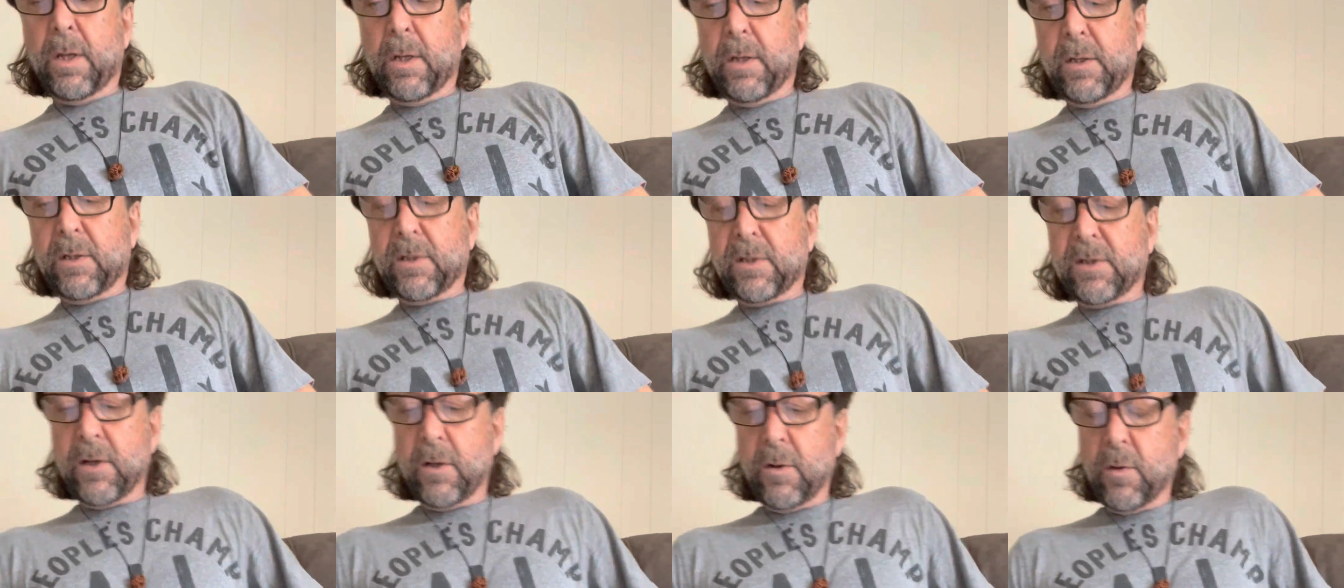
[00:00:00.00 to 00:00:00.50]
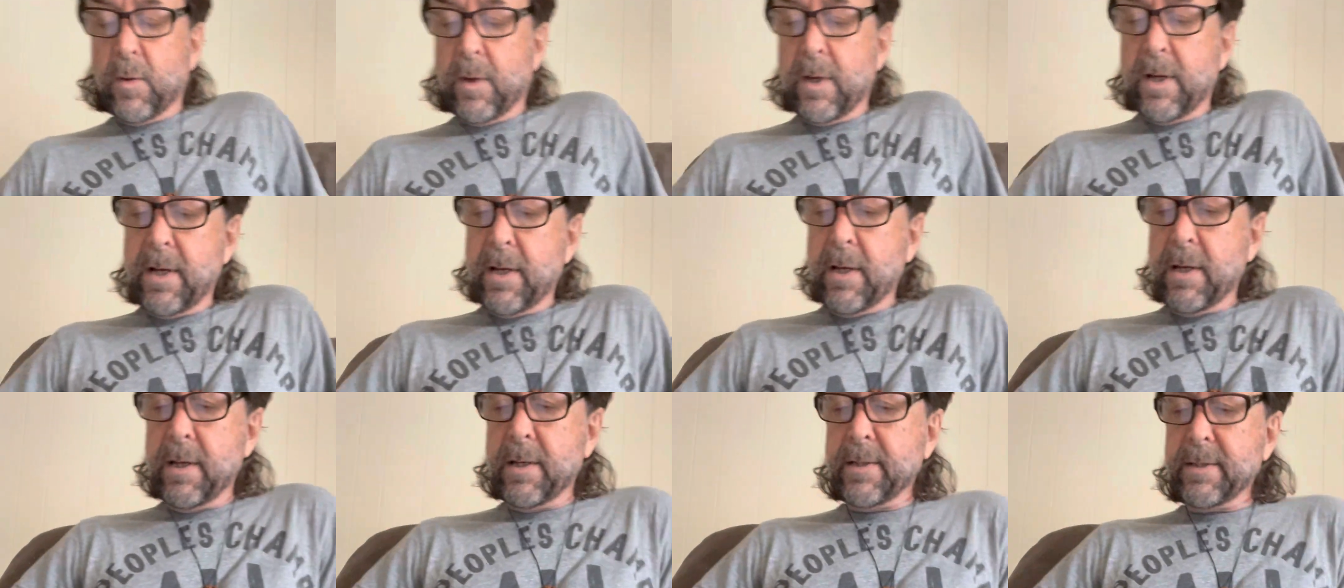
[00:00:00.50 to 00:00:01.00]
So
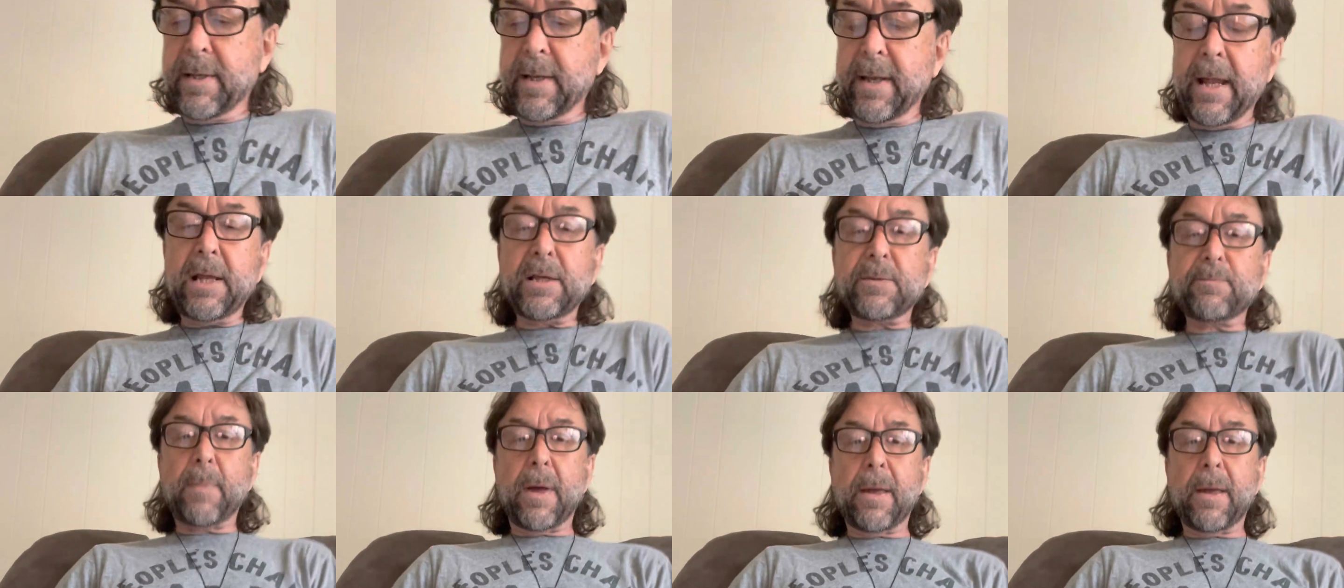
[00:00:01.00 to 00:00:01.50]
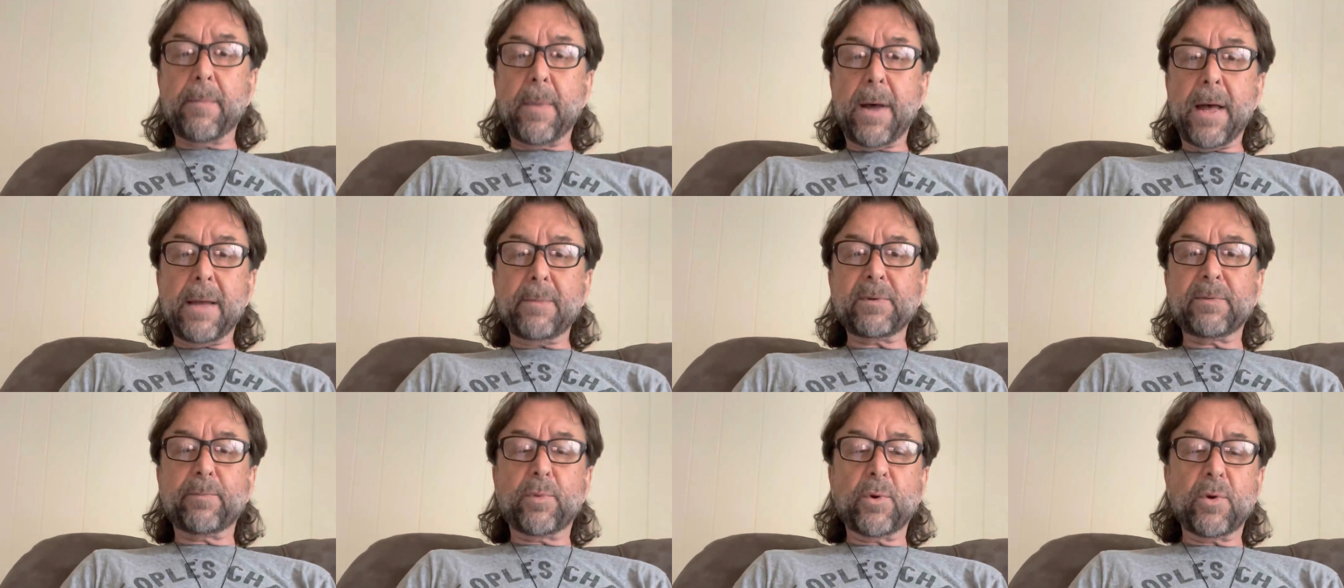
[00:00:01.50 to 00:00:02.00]
uh, today's my
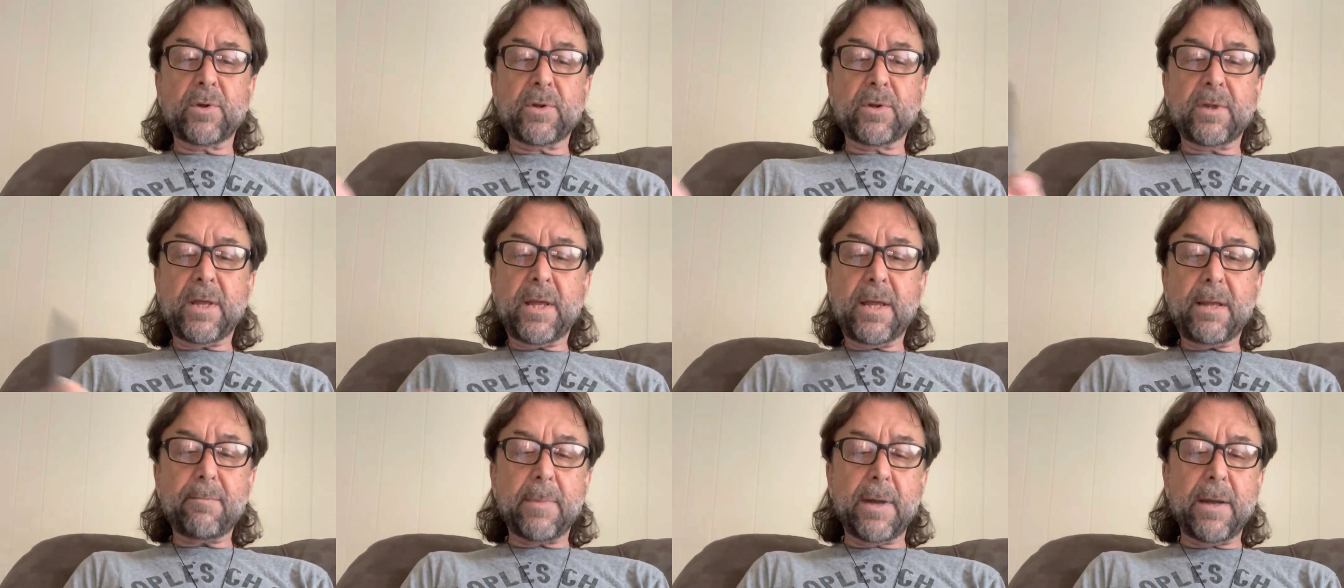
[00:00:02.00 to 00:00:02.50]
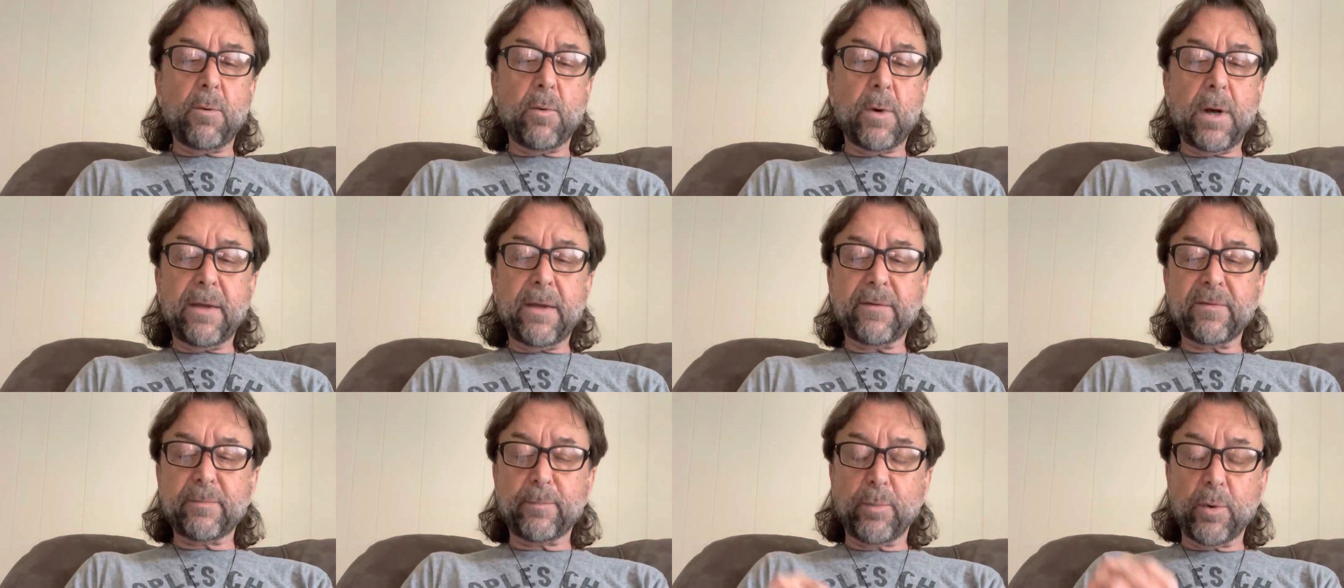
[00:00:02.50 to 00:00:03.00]
mom's birthday, my
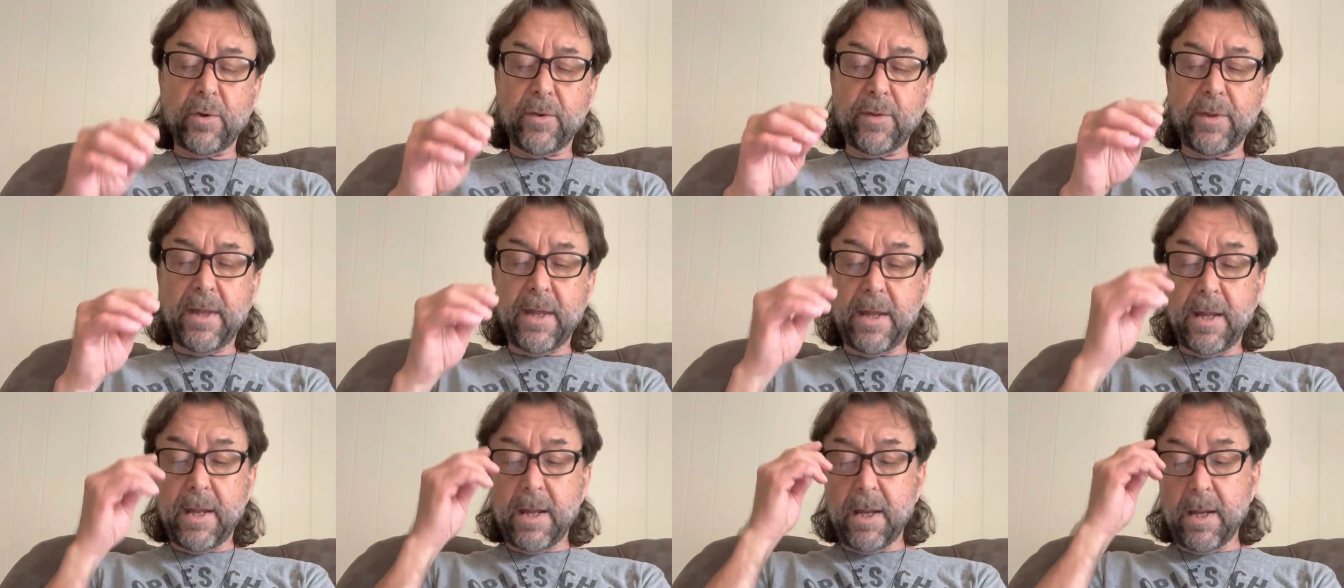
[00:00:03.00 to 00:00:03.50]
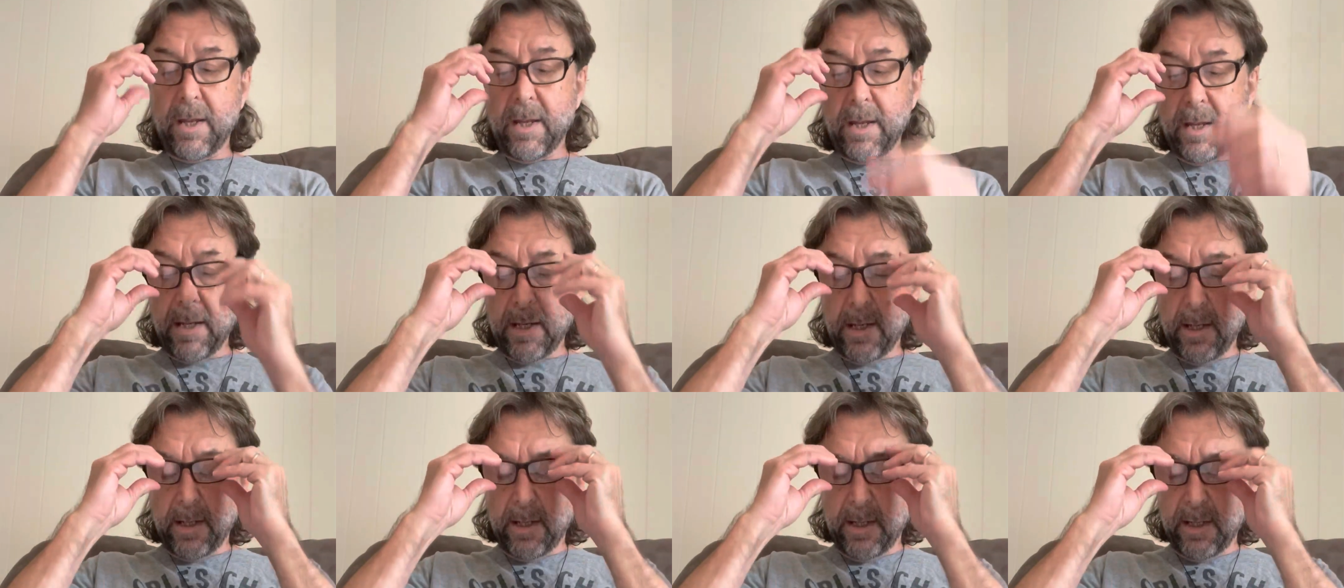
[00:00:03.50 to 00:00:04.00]
wife's birthday,
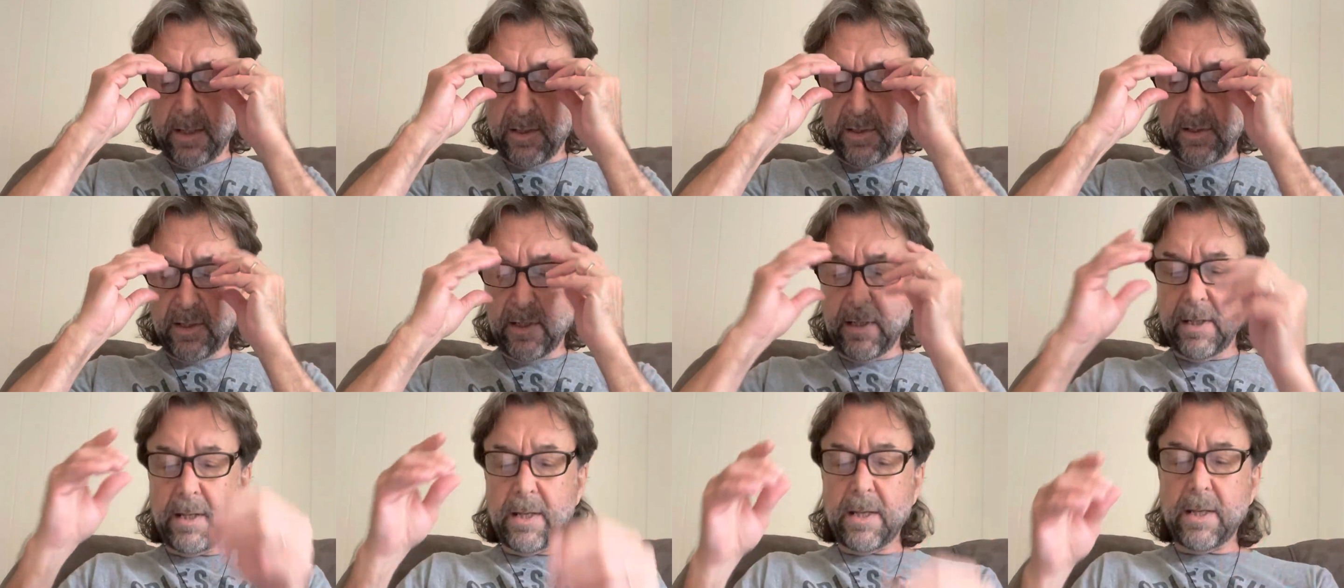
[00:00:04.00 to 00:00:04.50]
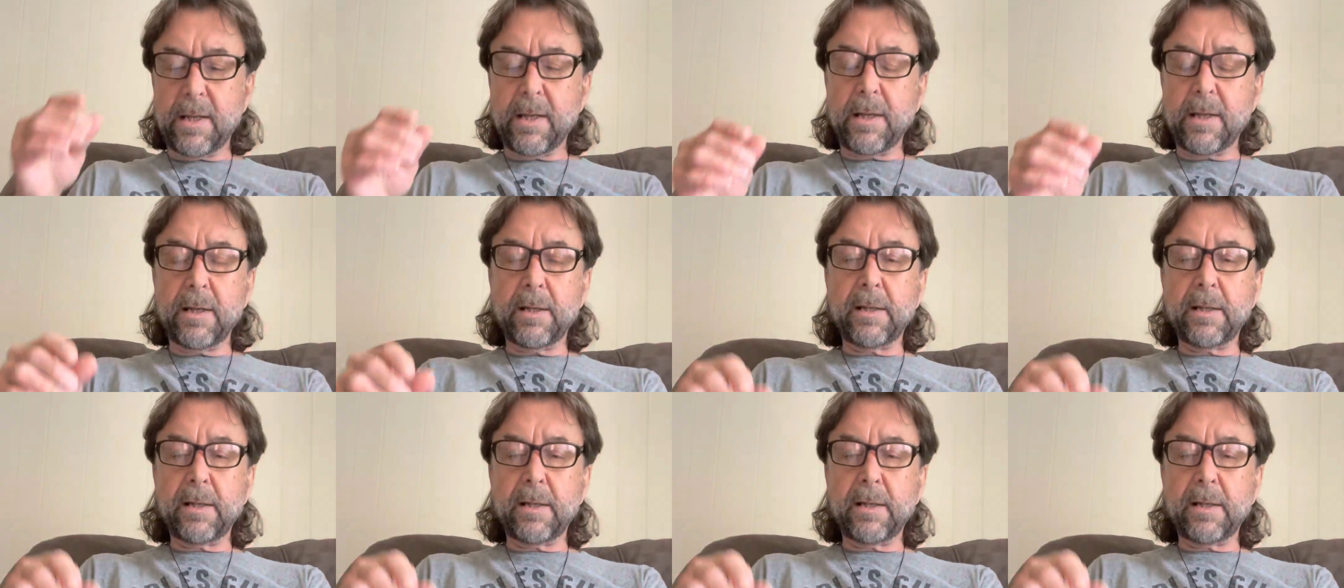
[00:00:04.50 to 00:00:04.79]
and it's the uh,